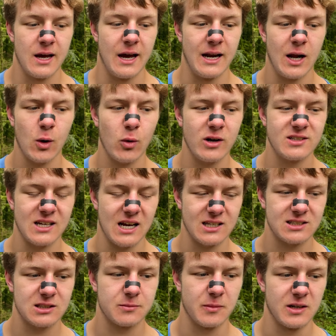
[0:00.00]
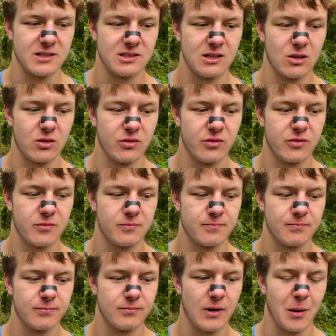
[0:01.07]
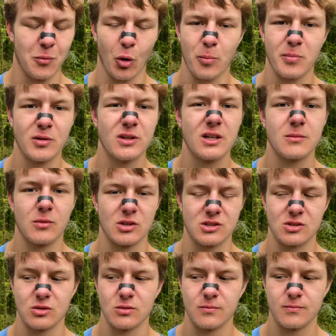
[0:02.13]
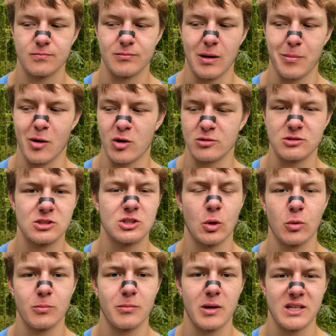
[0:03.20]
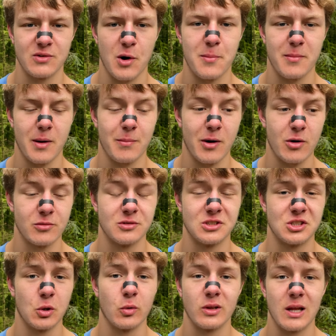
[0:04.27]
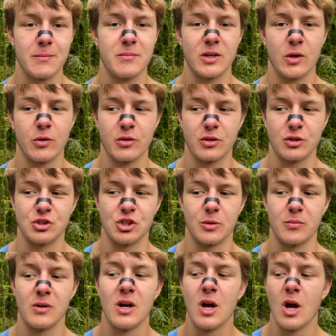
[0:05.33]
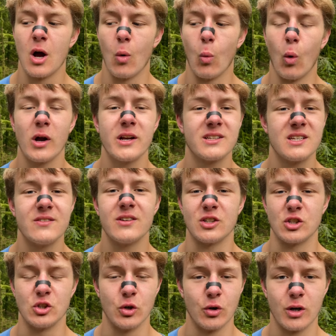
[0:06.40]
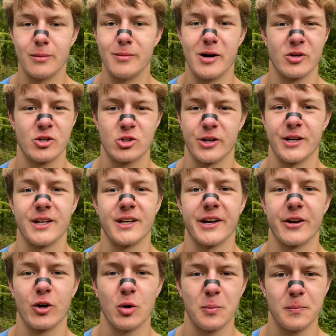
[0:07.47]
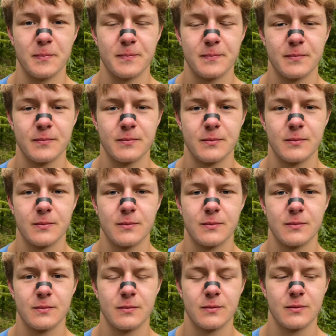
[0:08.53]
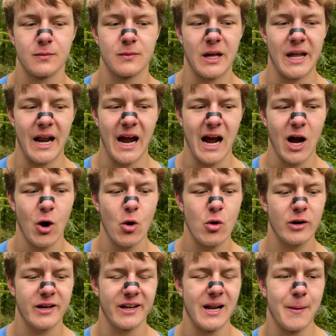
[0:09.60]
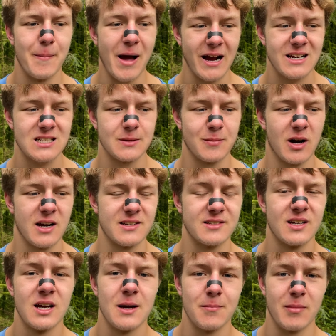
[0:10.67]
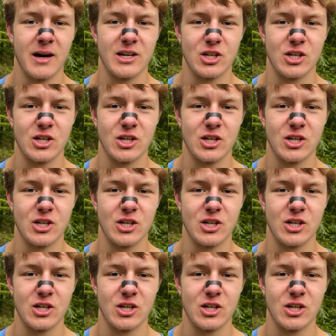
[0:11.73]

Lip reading: And I always asked myself, I'm not building muscle. My parents don't let me go to the gym. What is even good about training at home? And how can I maximize my